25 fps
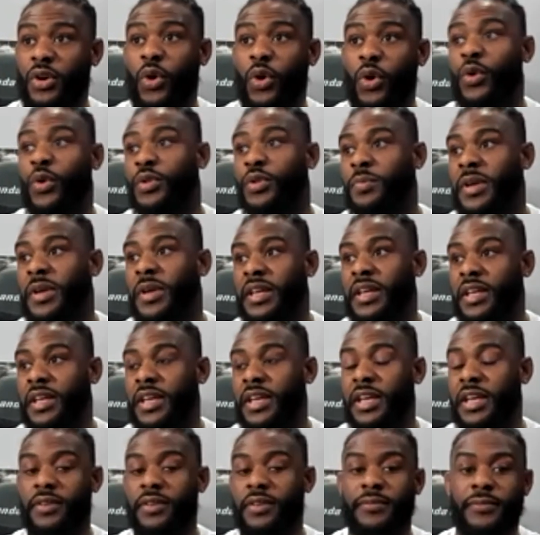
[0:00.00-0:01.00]
getting old
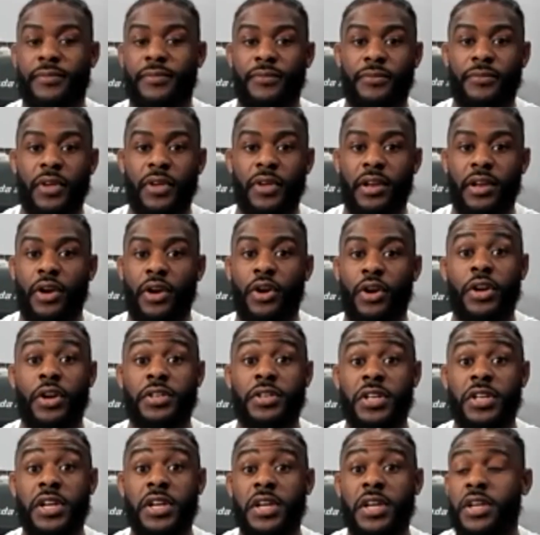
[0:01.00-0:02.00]
man it it
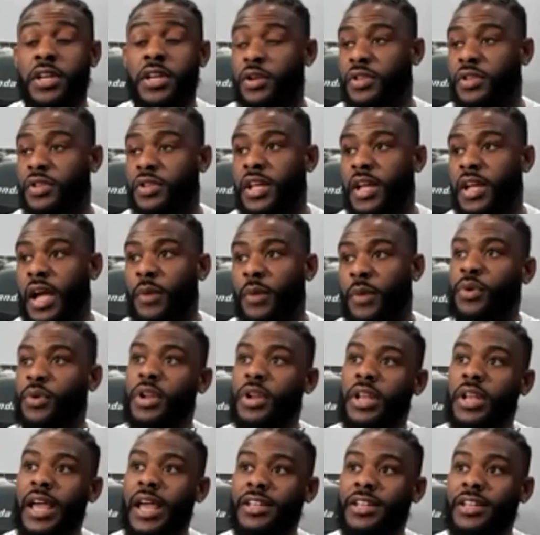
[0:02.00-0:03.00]
hurts you think i
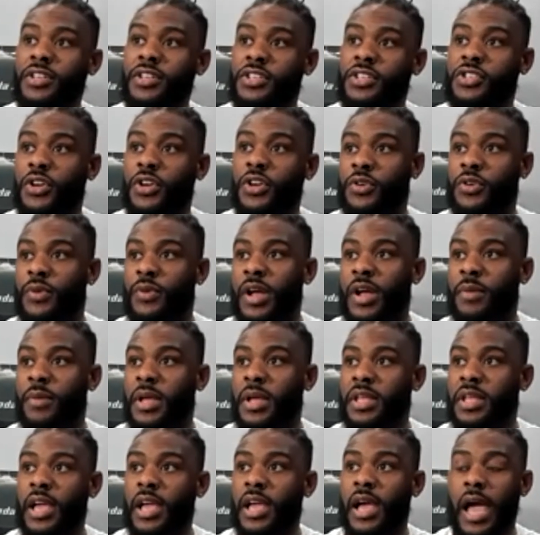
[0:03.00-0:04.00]
wouldn't like to just turn
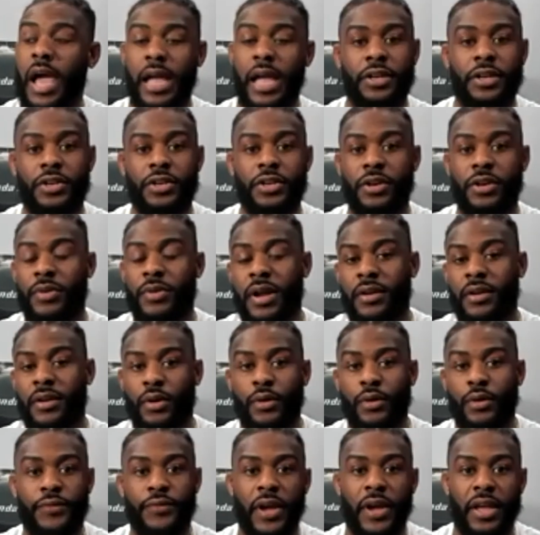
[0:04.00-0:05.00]
around But yeah i could turn around
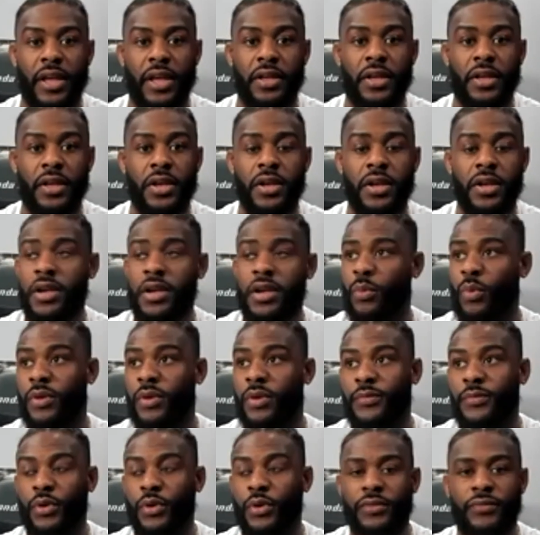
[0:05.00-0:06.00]
and go fight
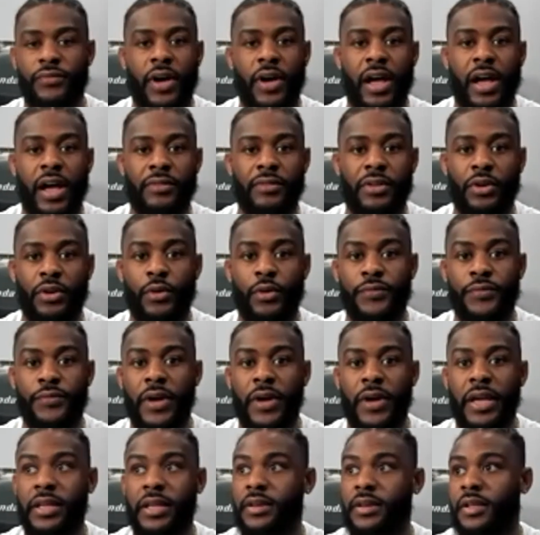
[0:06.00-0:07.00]
145 and go
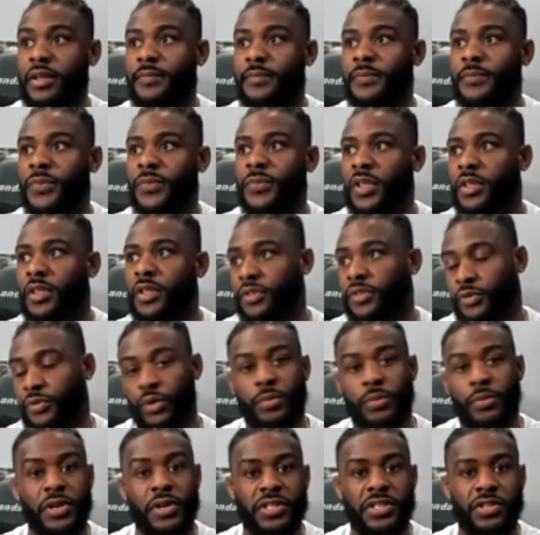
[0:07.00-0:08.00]
fight
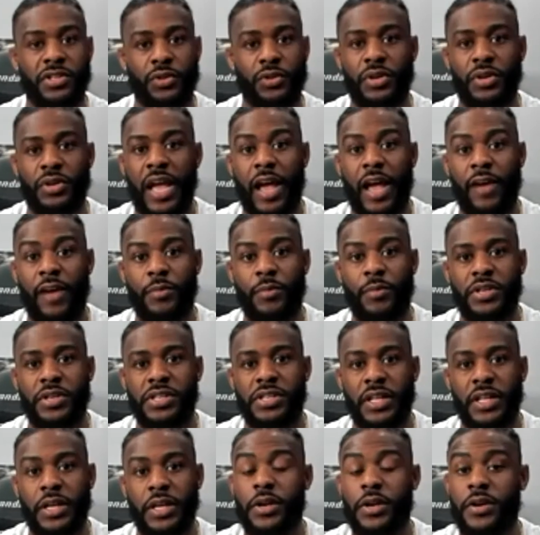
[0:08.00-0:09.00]
three months three and a half
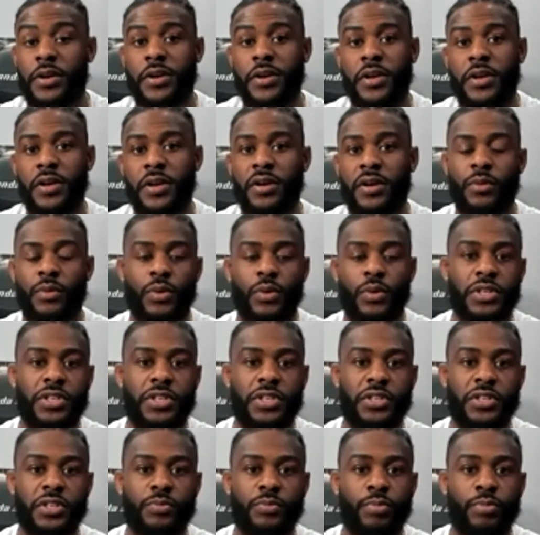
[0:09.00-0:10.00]
months later
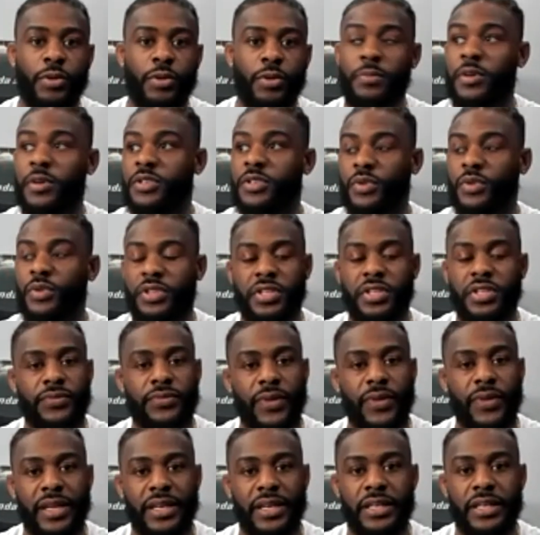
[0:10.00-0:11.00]
which is pretty much what
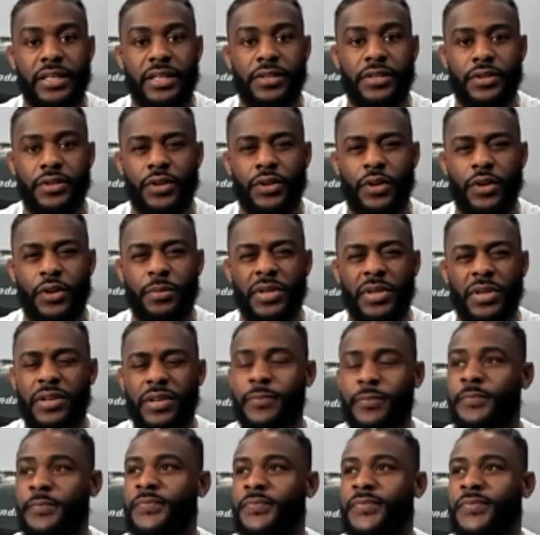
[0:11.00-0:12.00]
this fight is you know what i
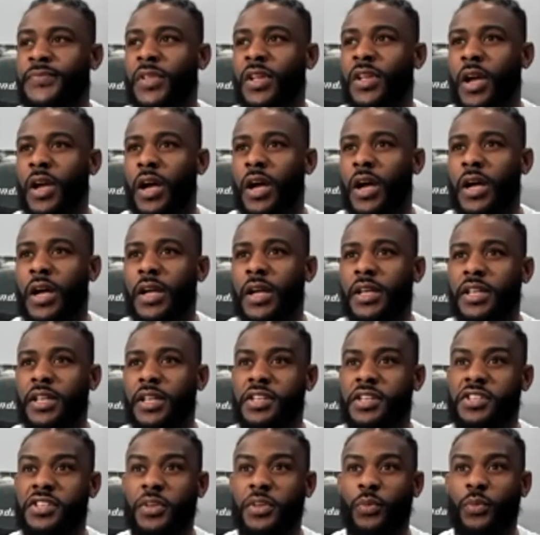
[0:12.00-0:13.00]
mean uh
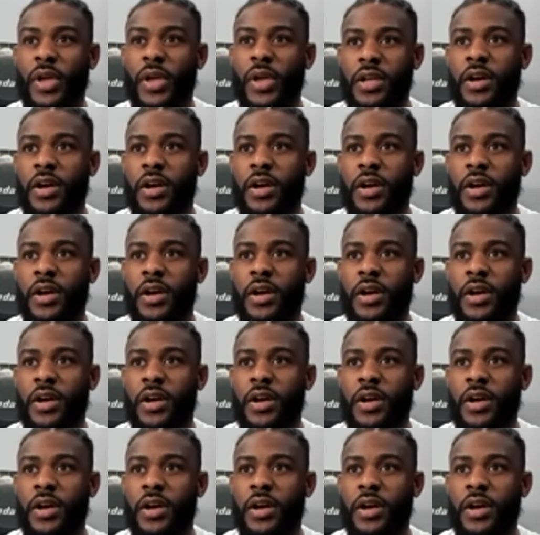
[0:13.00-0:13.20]
it's the